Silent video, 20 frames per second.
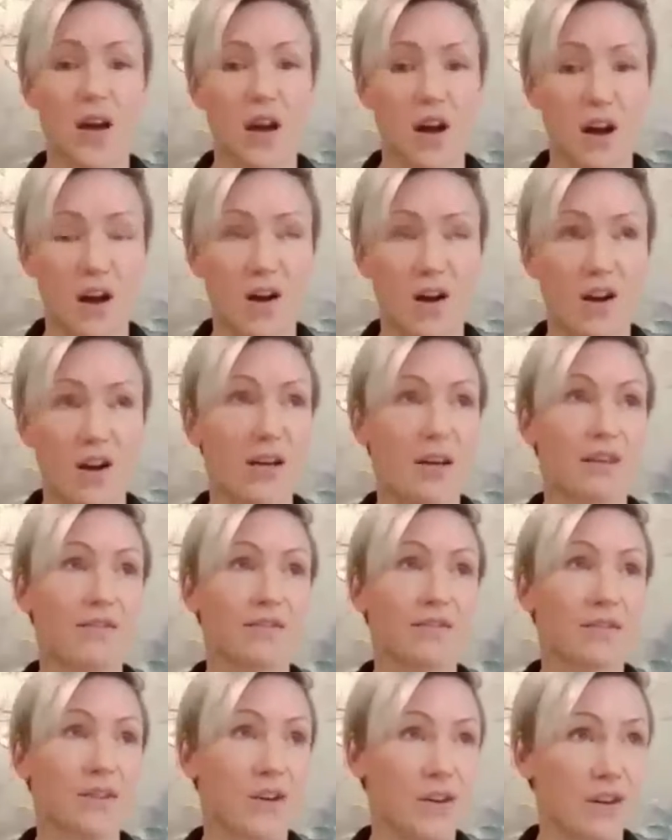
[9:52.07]

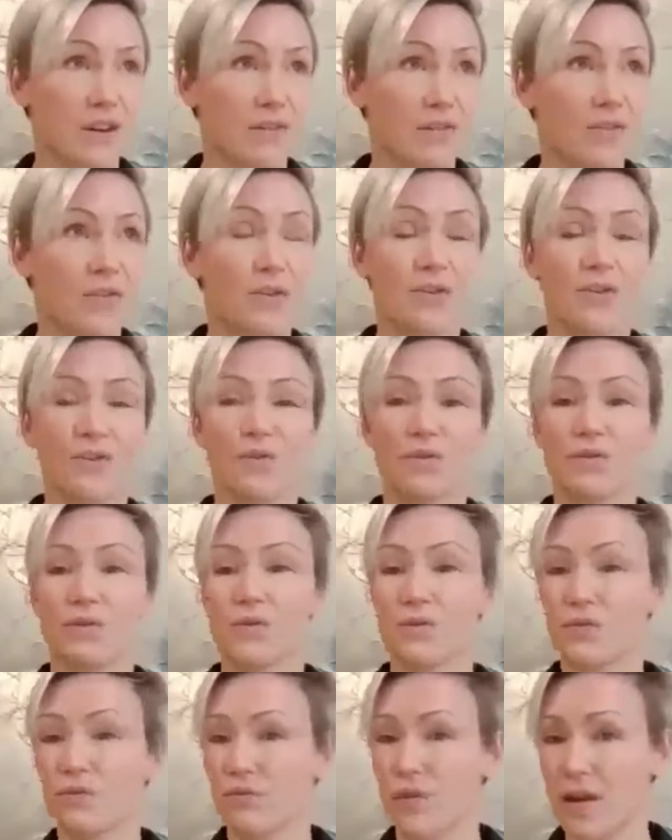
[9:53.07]
olives, olive
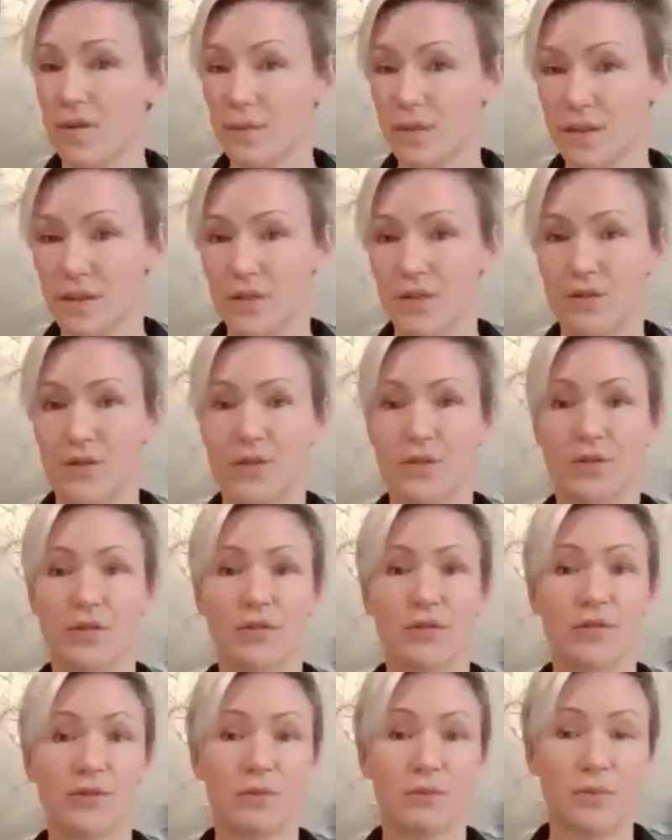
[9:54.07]
oils, rapeseed oil,
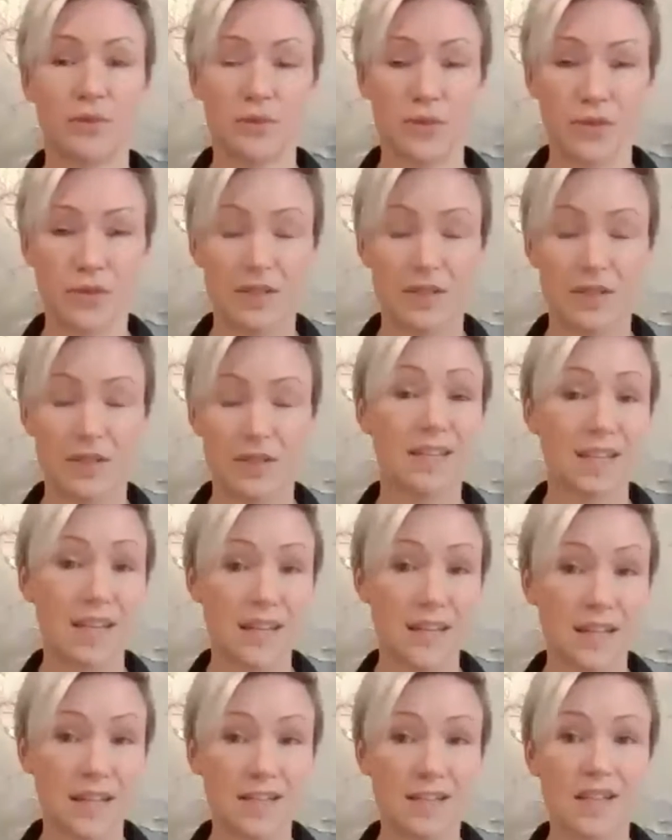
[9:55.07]
some nuts and
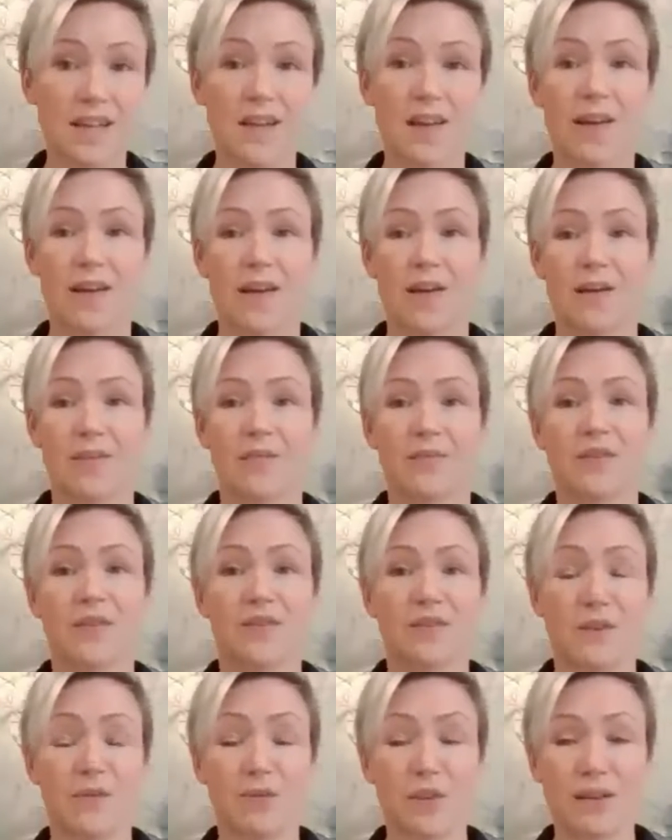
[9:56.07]
seeds.
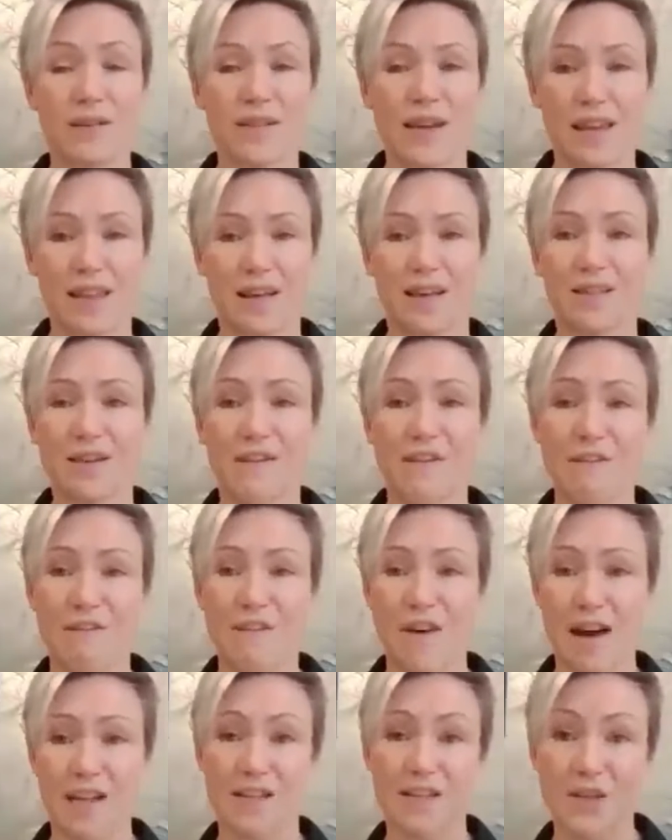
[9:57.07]
So things like that. So
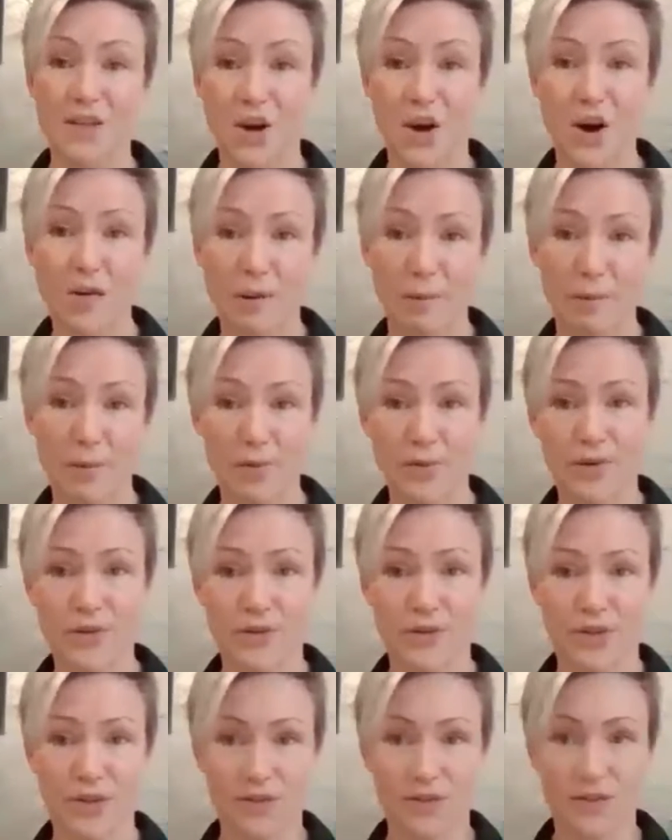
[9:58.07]
fats are
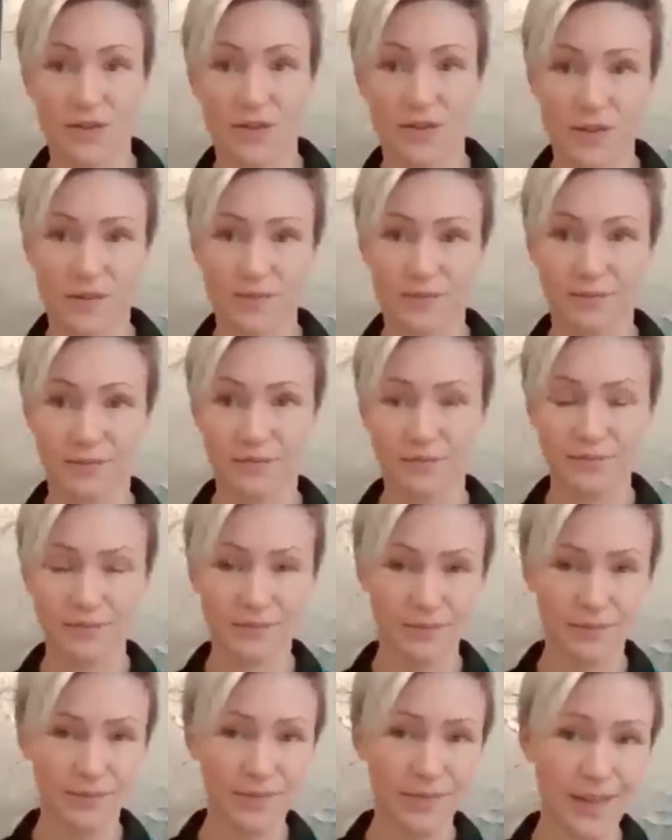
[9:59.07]
important.
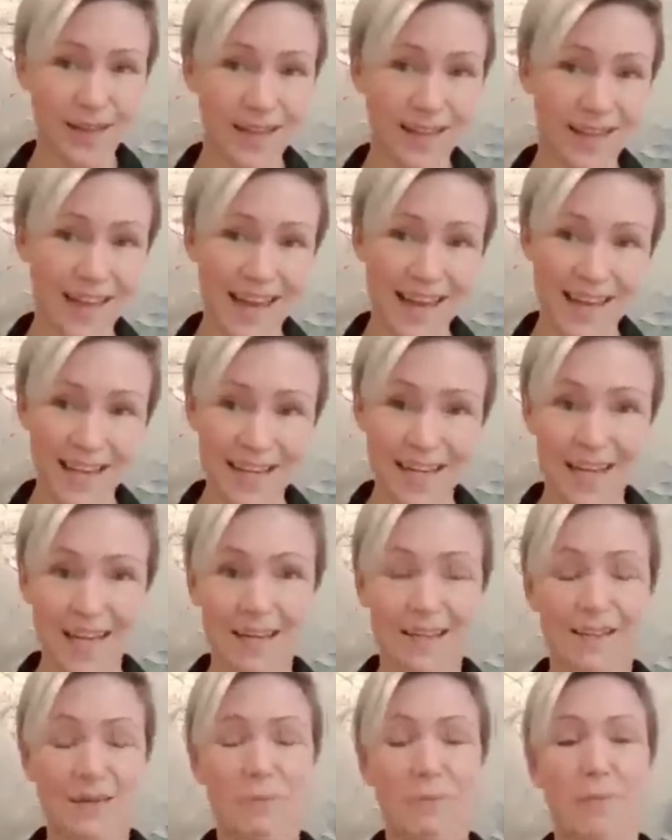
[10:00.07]
Again,
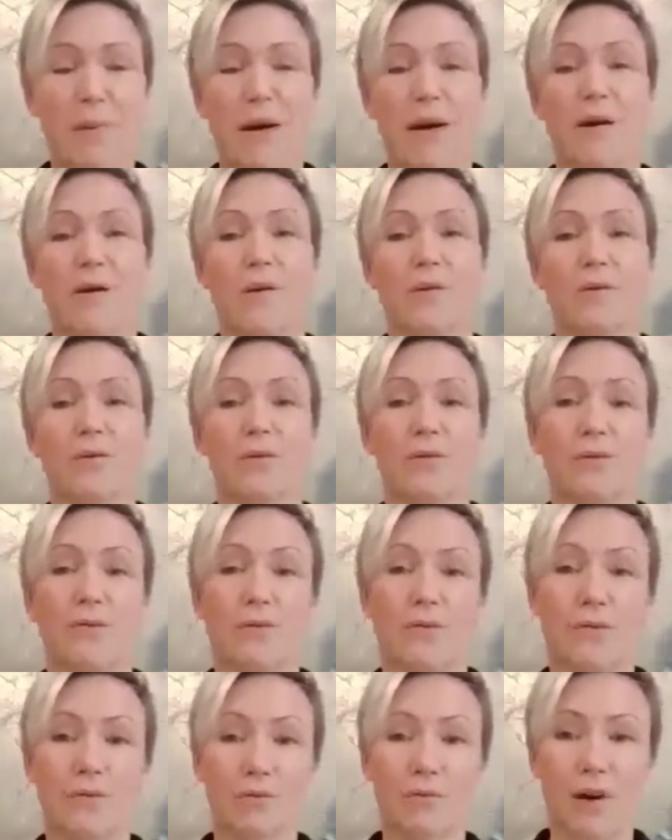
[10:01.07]
it's about
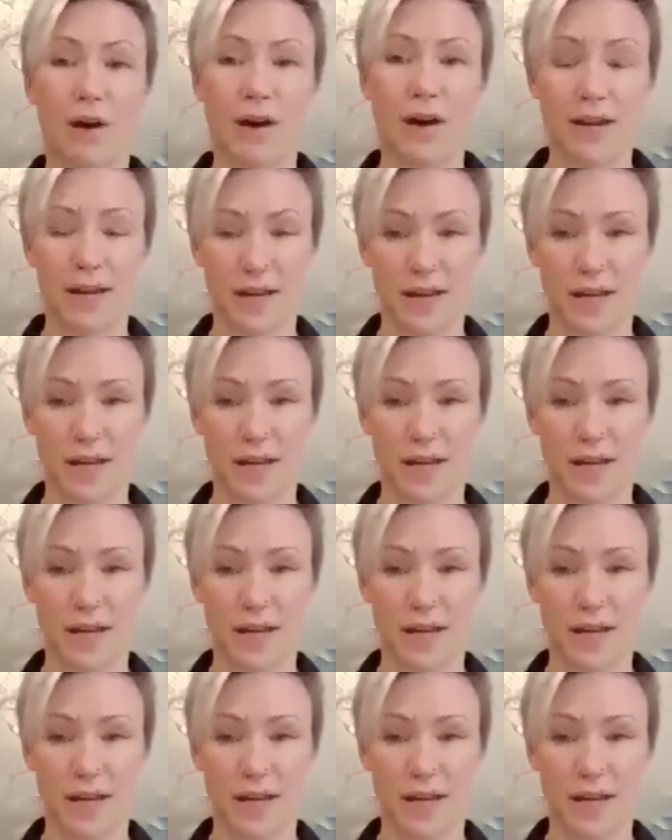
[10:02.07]
the right